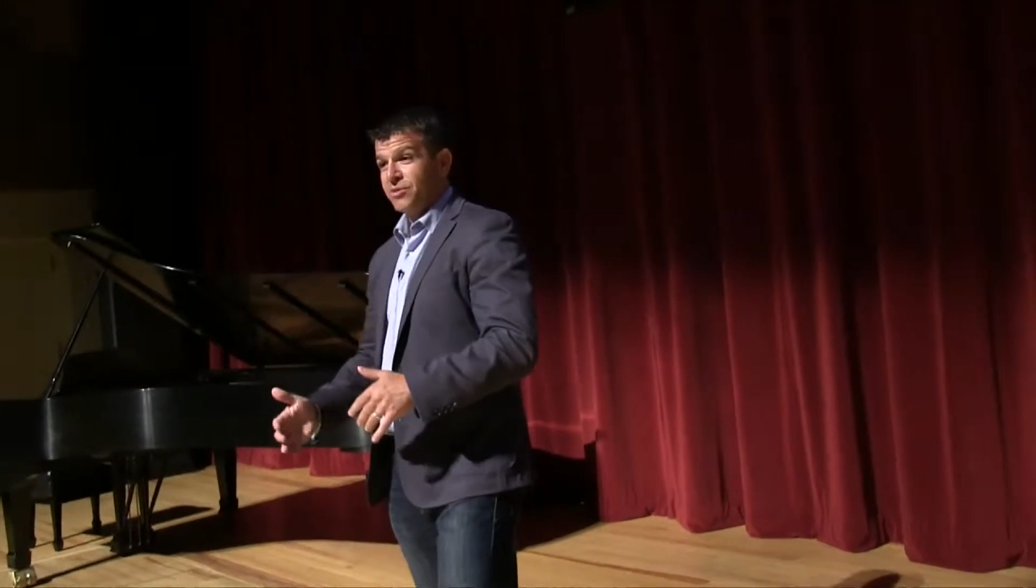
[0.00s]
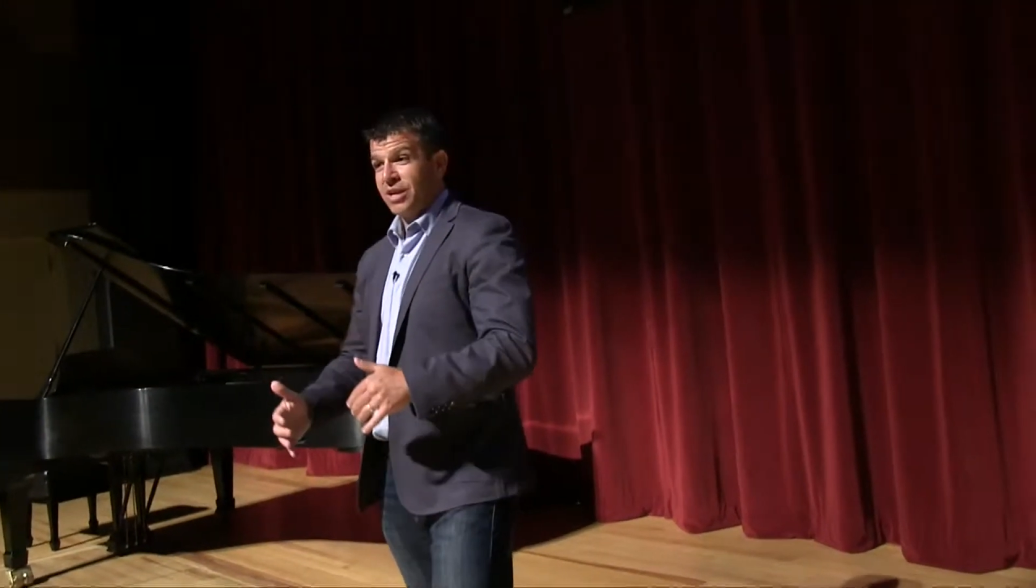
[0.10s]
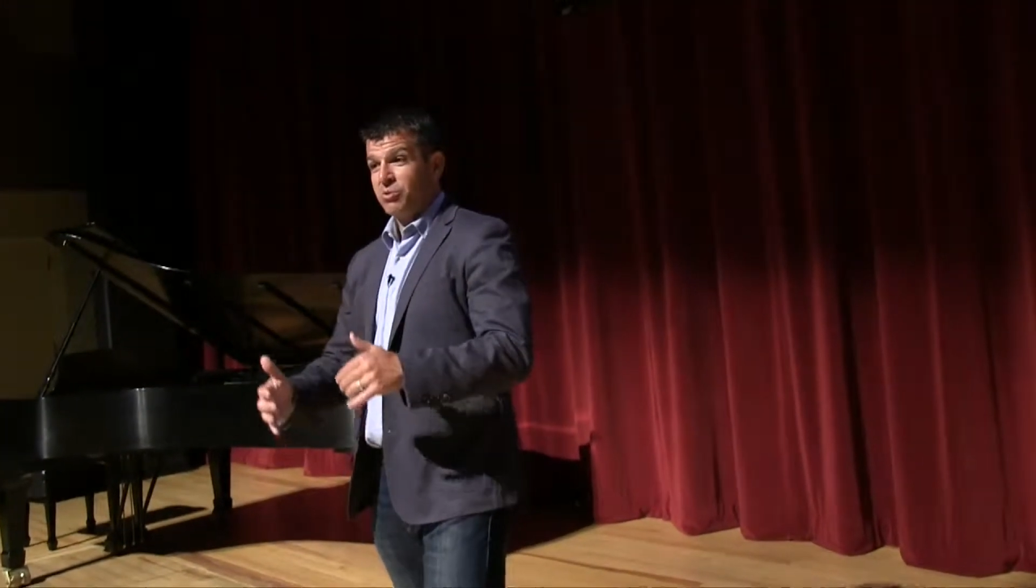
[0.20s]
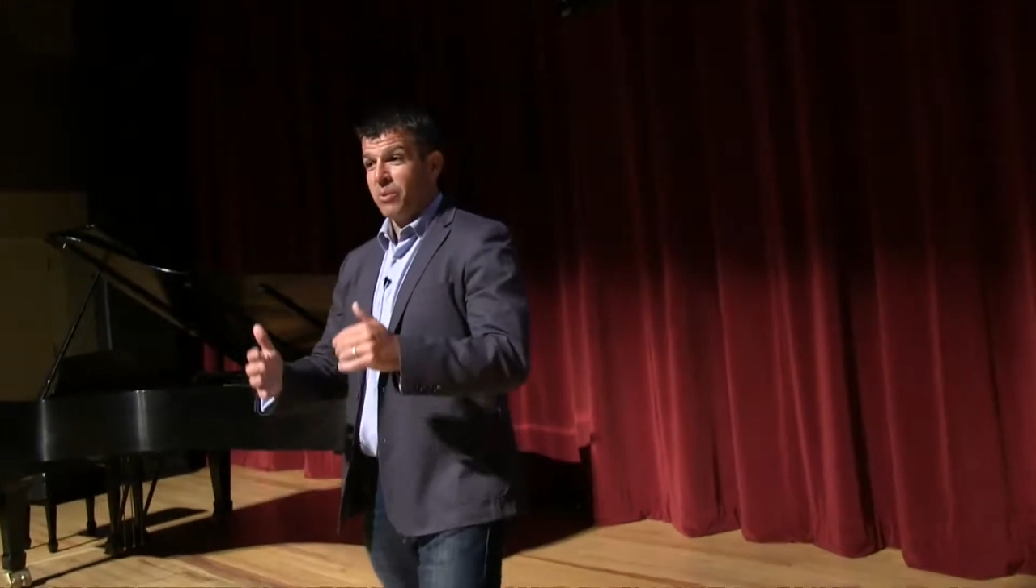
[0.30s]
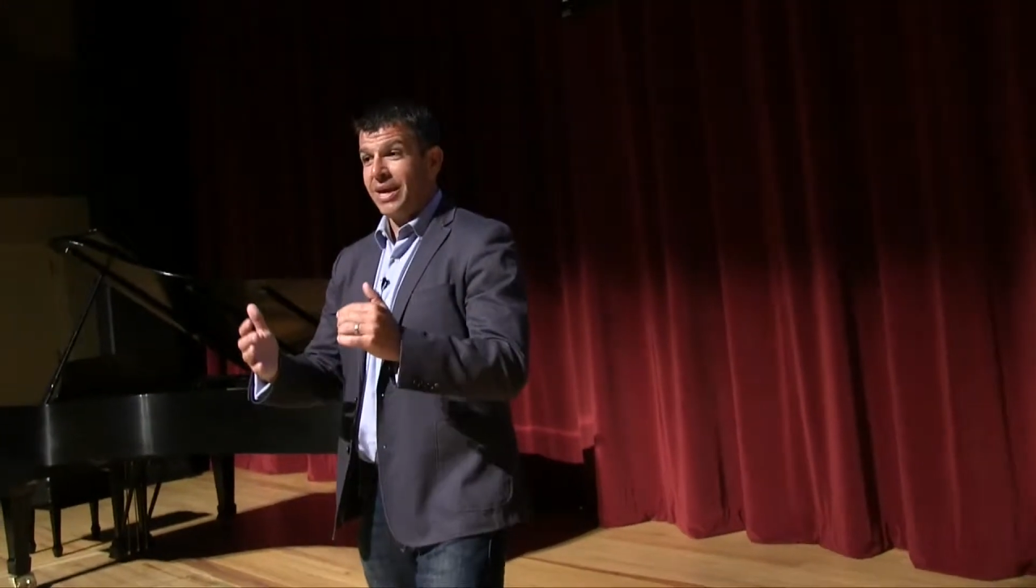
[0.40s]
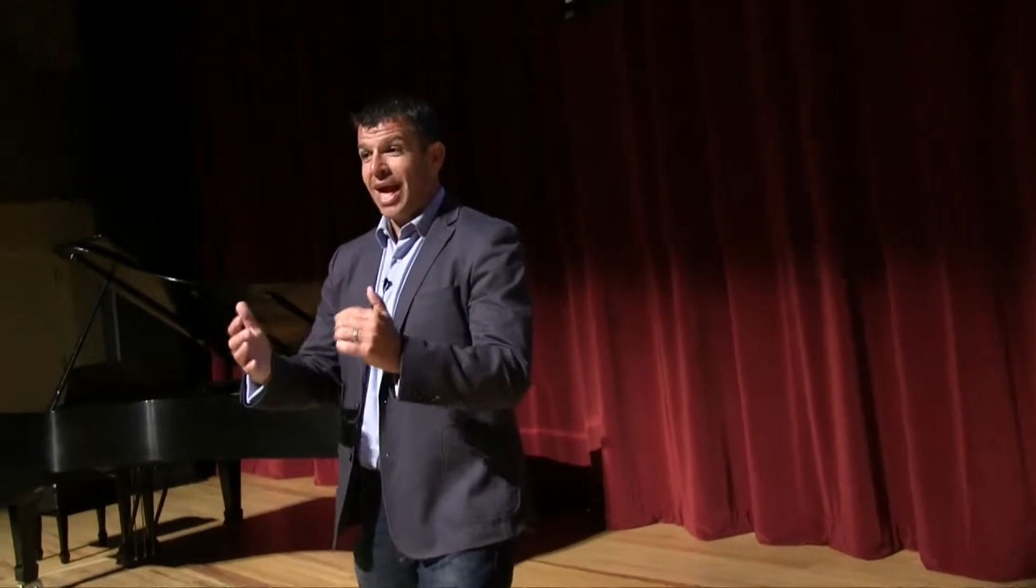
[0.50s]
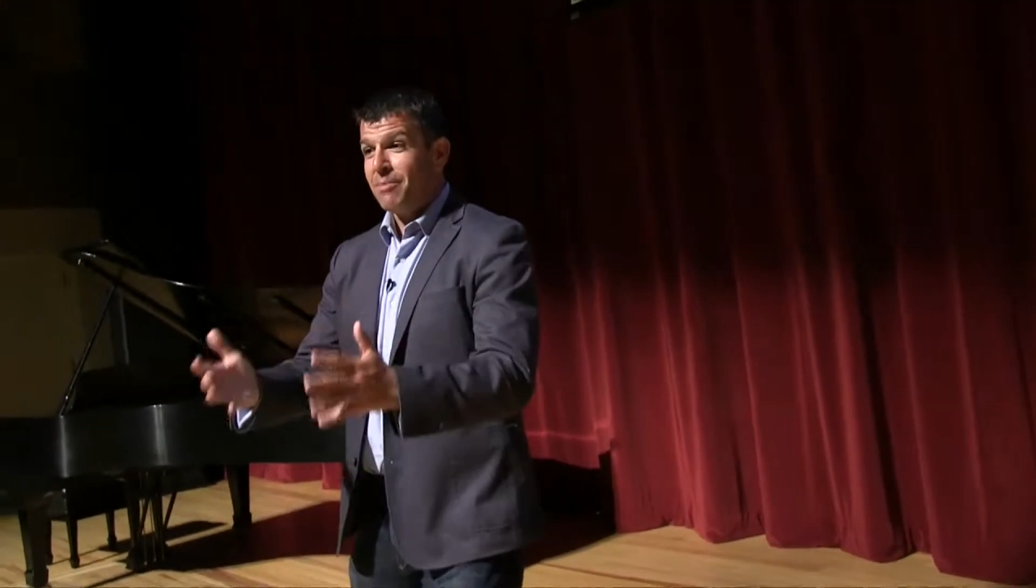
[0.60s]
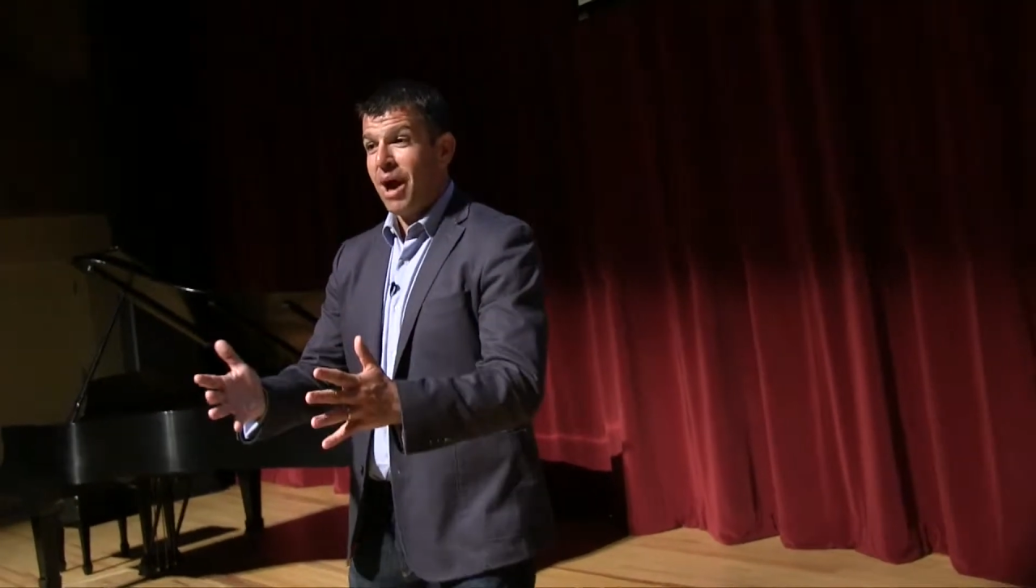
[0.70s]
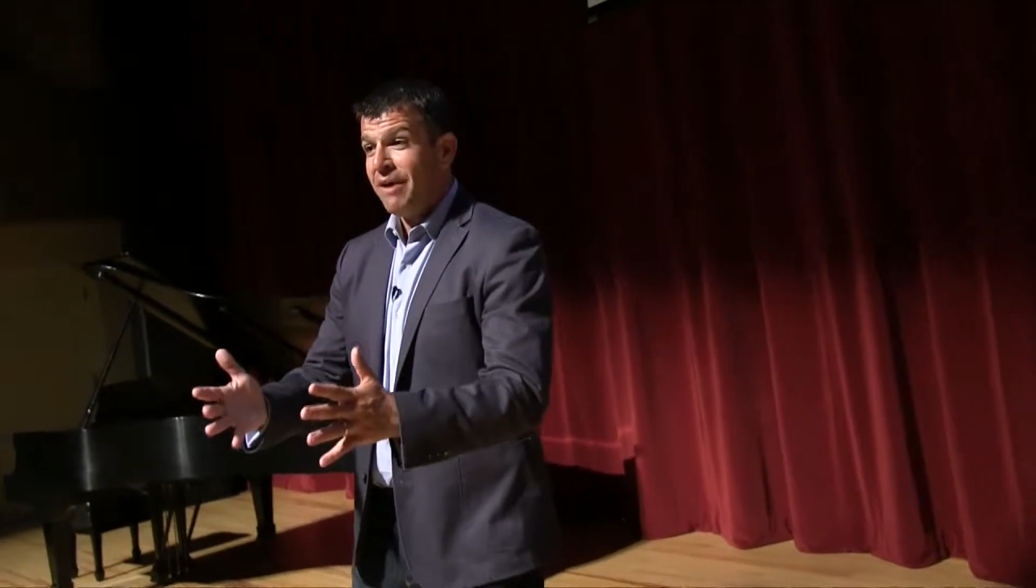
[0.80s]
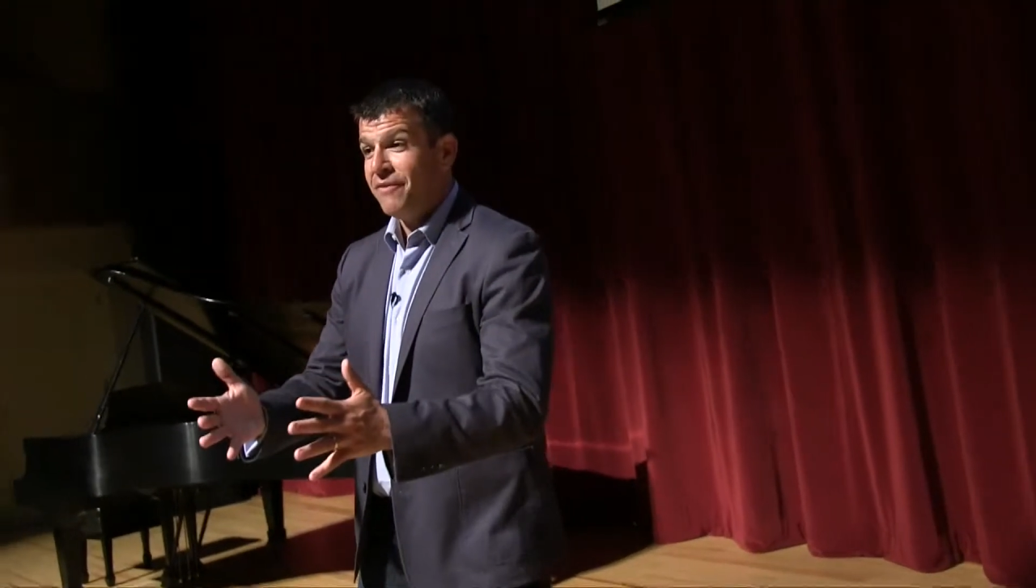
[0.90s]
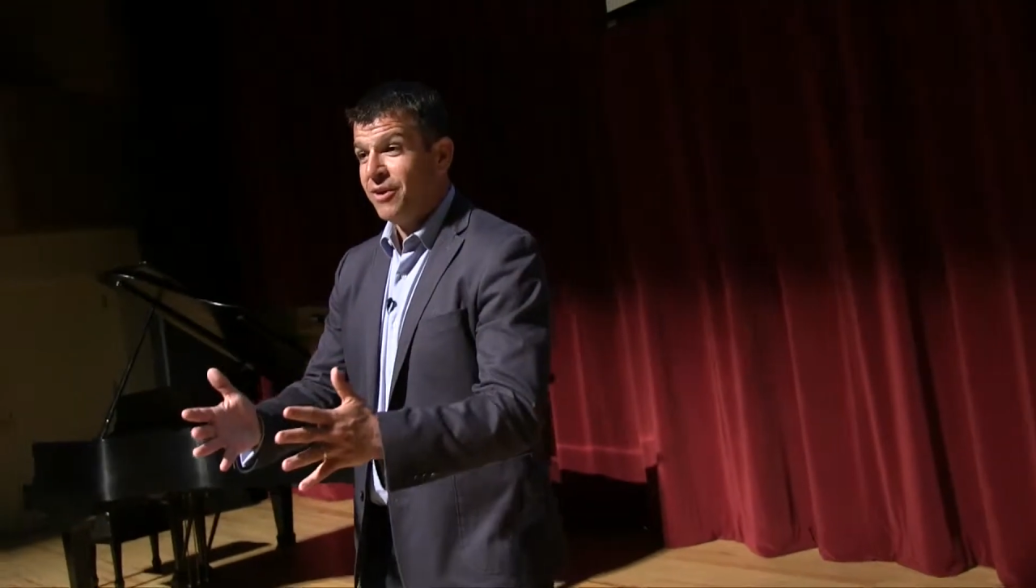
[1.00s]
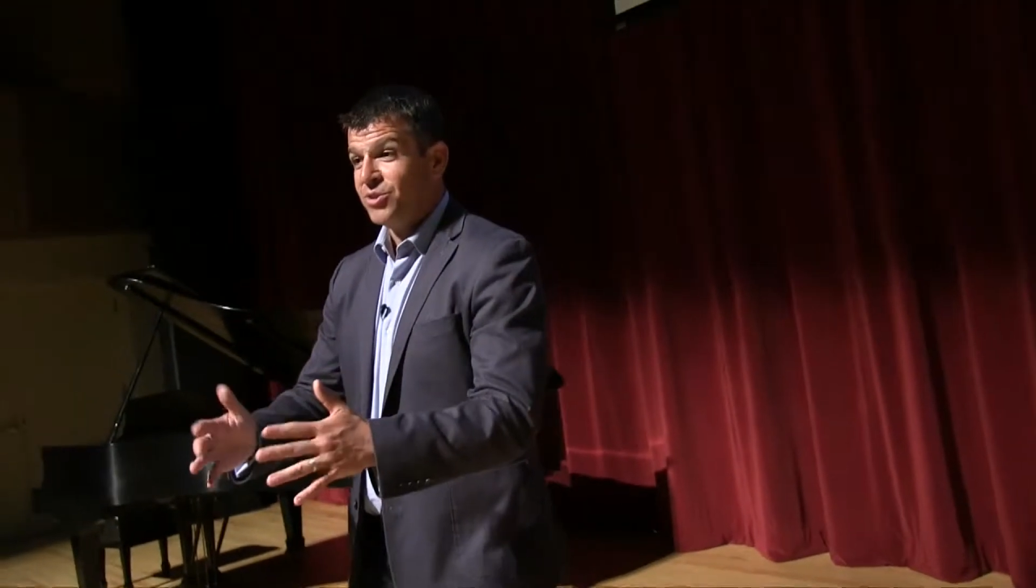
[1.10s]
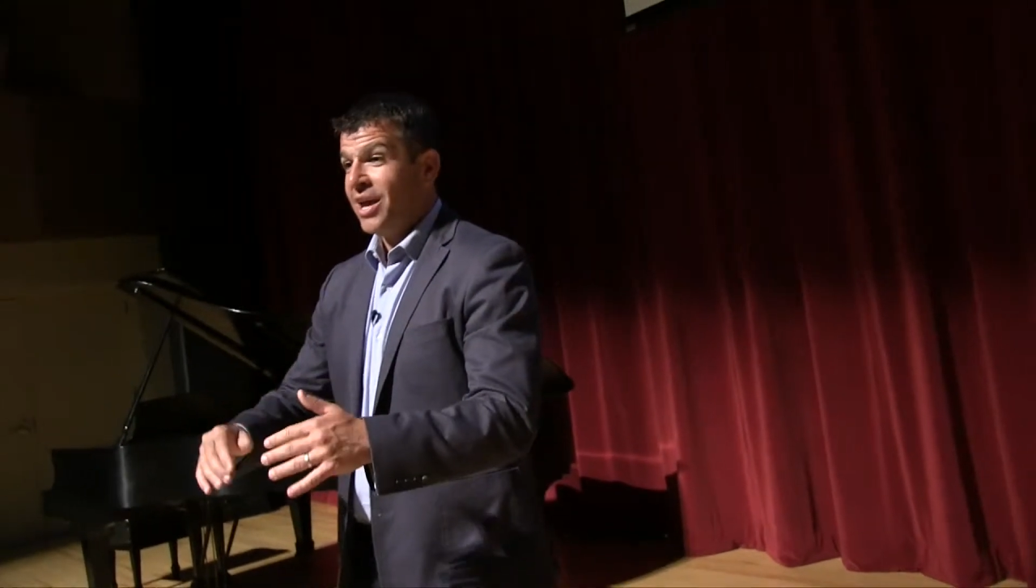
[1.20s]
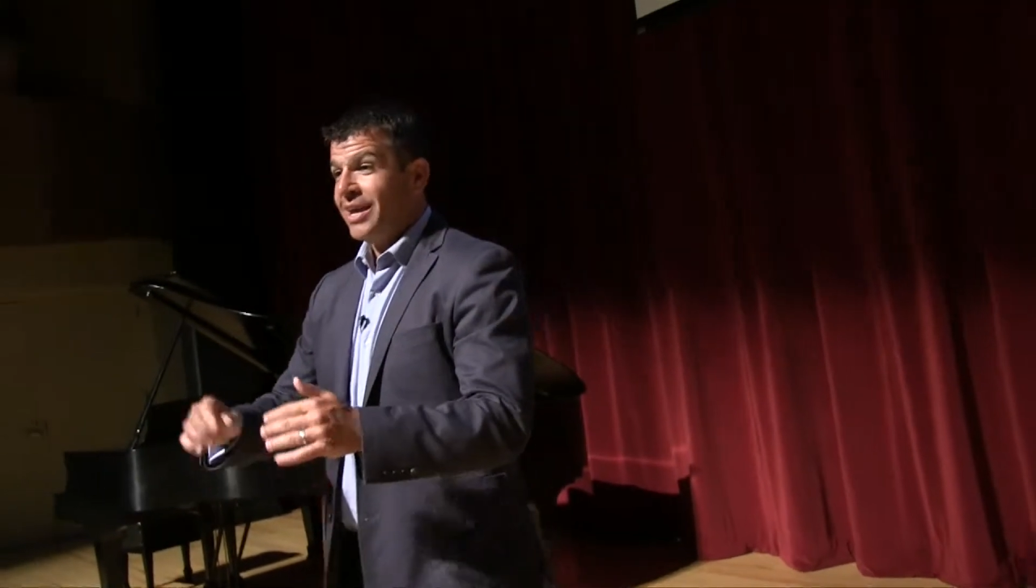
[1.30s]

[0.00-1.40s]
Guess what? We got them iPhones.